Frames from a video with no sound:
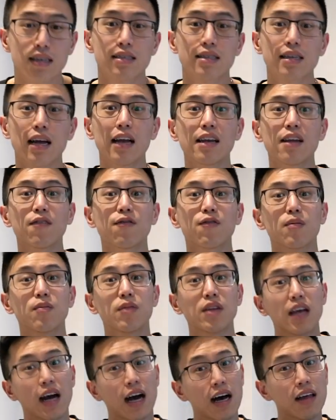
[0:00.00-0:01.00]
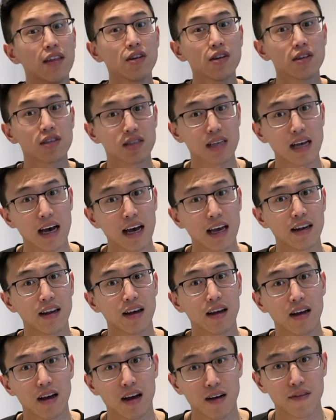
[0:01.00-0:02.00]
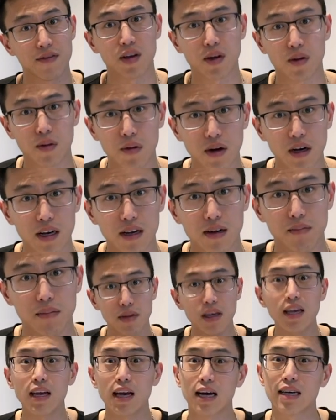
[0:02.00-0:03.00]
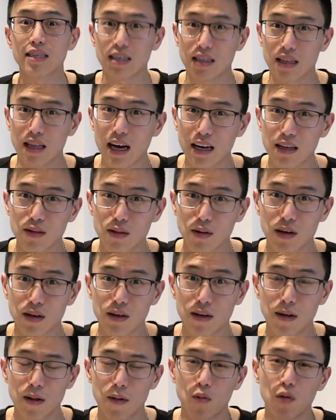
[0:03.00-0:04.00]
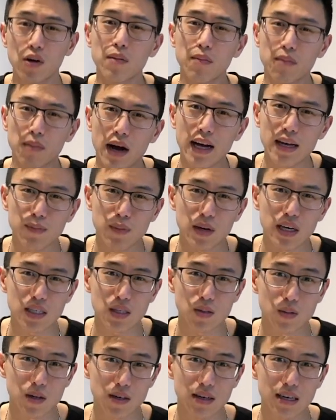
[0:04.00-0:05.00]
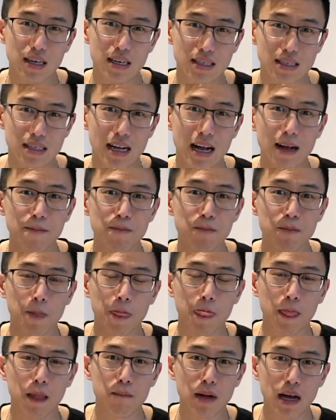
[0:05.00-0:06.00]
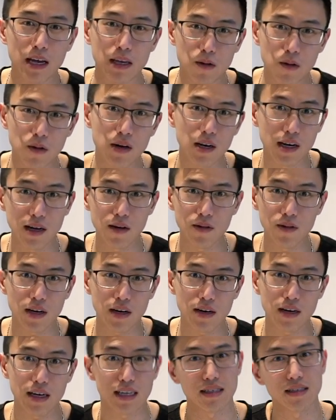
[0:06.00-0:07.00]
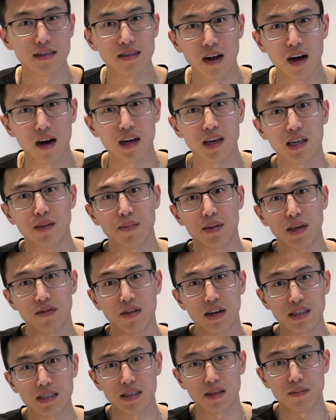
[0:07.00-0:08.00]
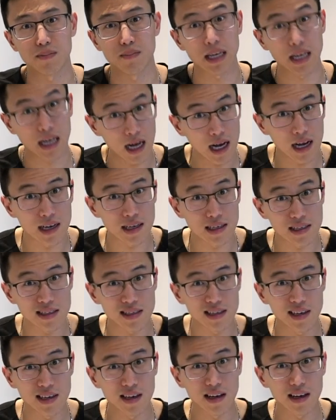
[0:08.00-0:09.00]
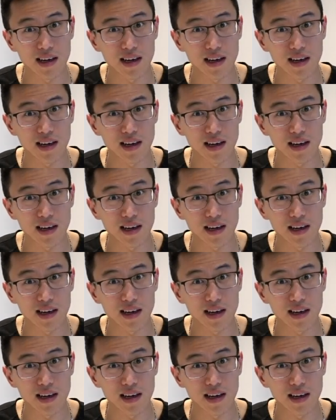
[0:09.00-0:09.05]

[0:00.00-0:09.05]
Standing from the other side of the coin, me as a landlord, one of my biggest worry is that my unit out there is not gonna be rented because